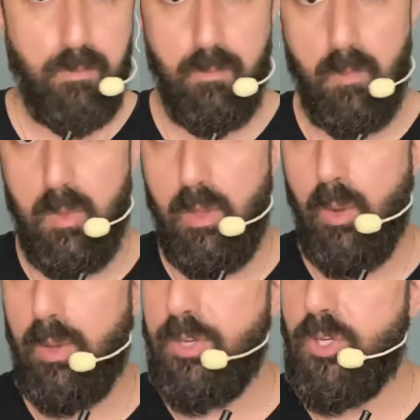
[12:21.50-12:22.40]

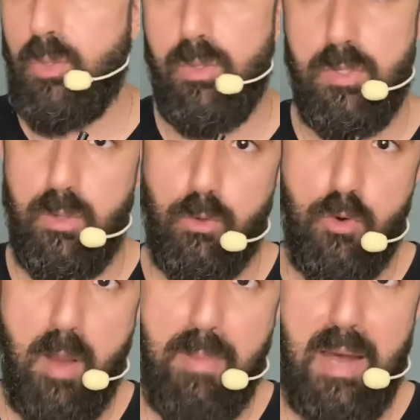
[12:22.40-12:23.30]
no issues, no
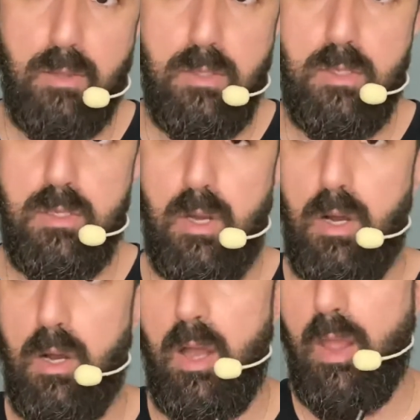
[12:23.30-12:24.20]
dropouts.
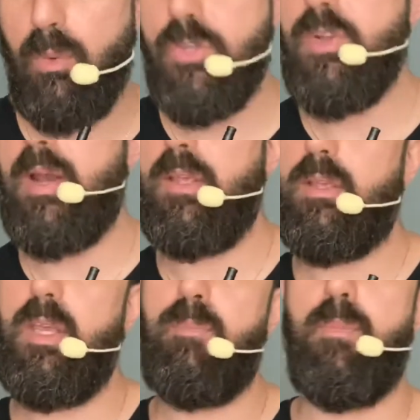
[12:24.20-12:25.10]
I always try to
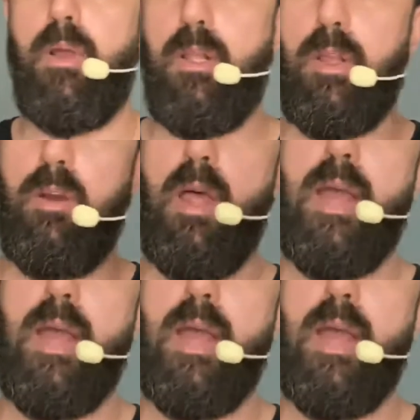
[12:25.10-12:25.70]
keep a clear line of